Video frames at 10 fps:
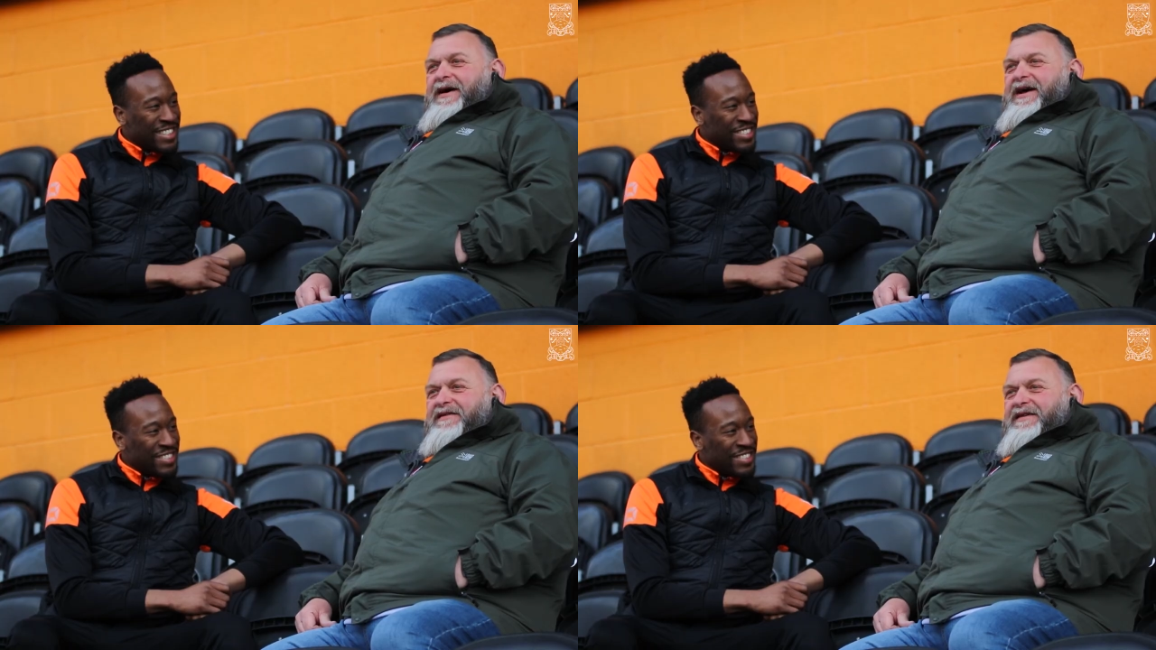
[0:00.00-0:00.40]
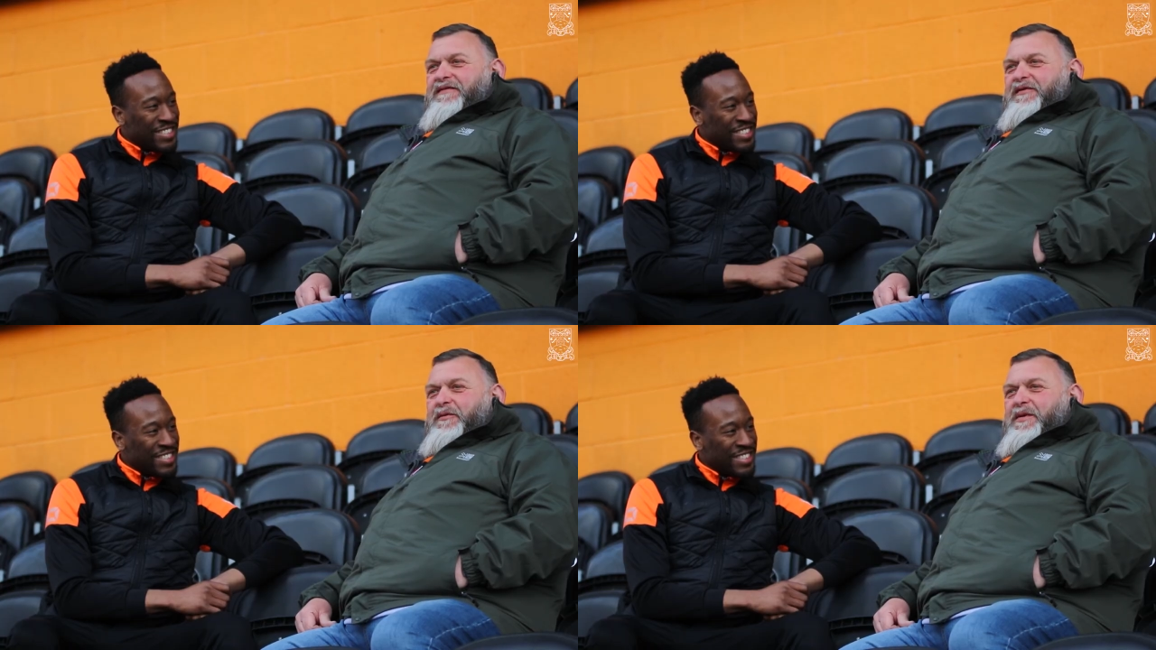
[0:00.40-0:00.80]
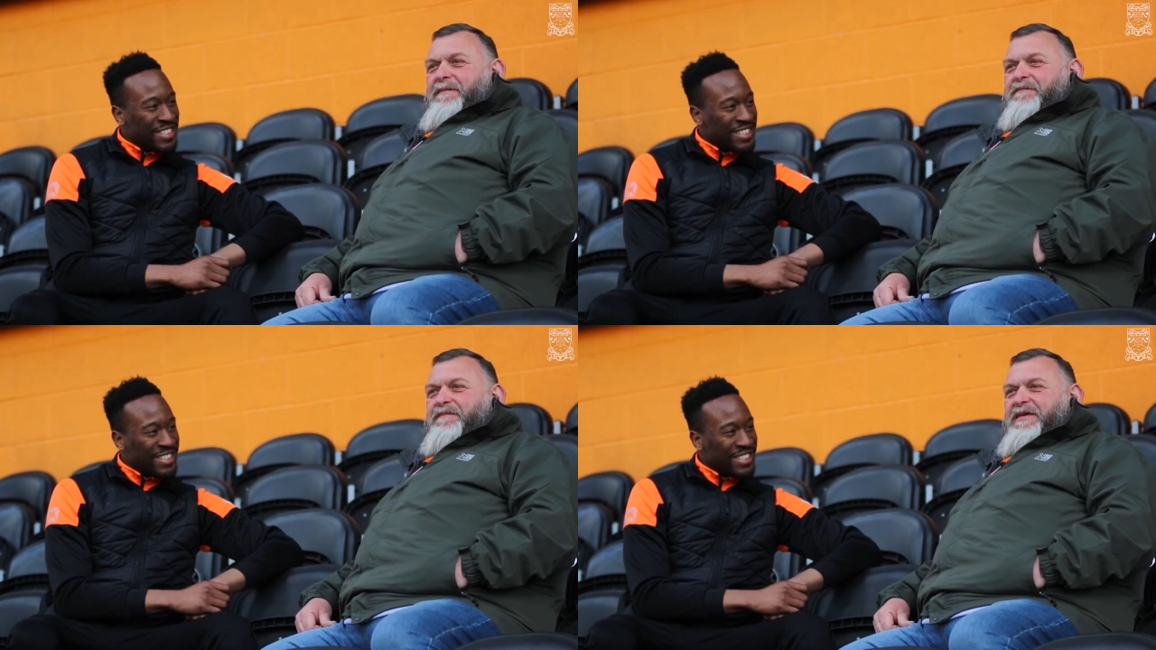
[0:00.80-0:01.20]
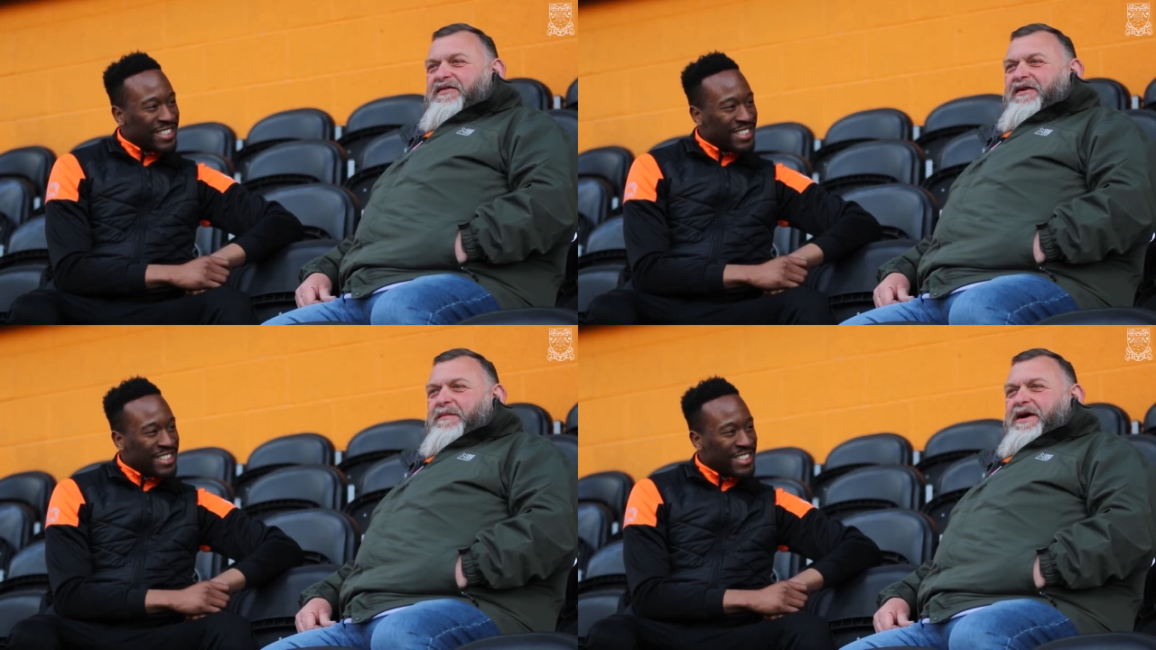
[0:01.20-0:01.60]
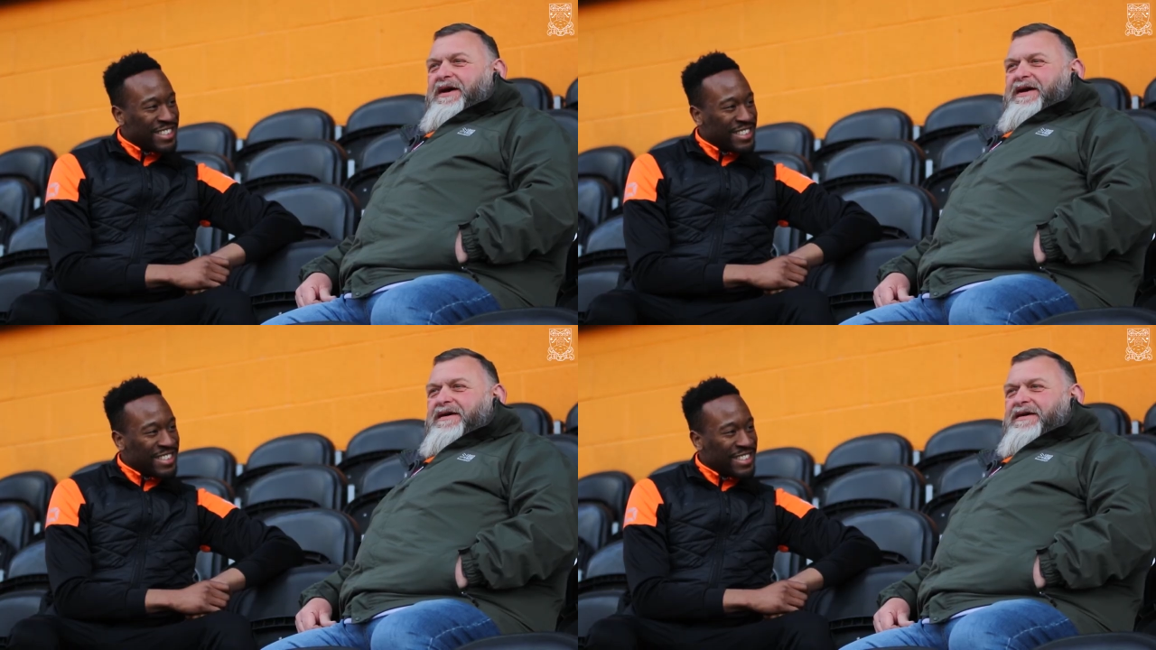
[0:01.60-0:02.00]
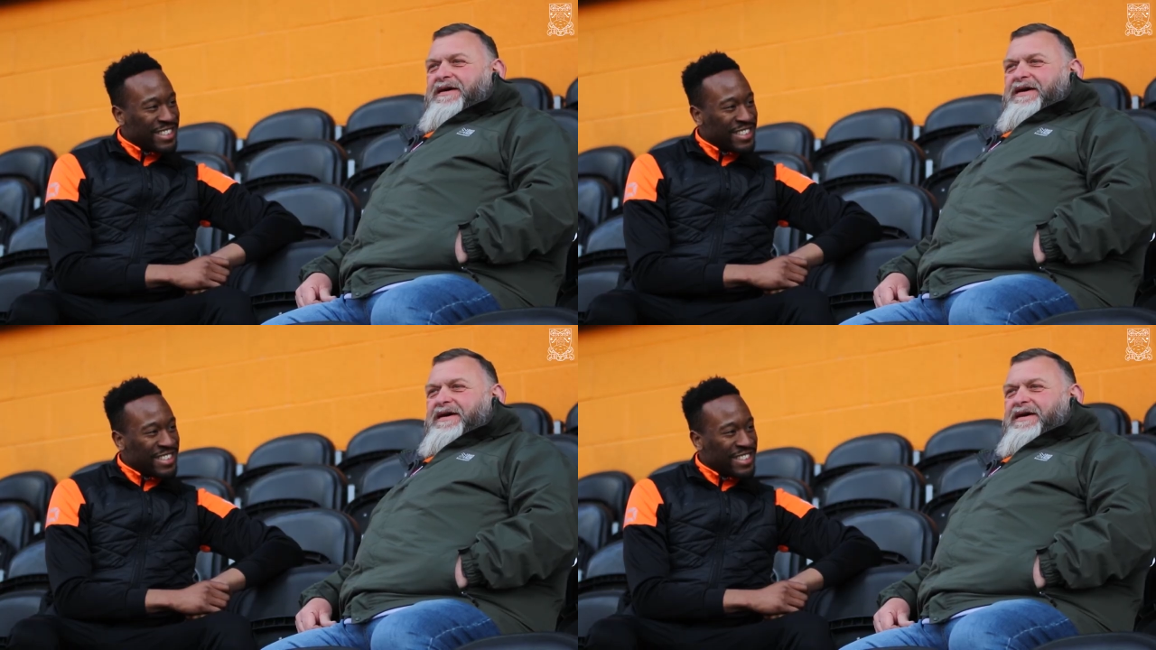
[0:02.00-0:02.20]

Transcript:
Speaker 1: that's a difficult one. There's so many,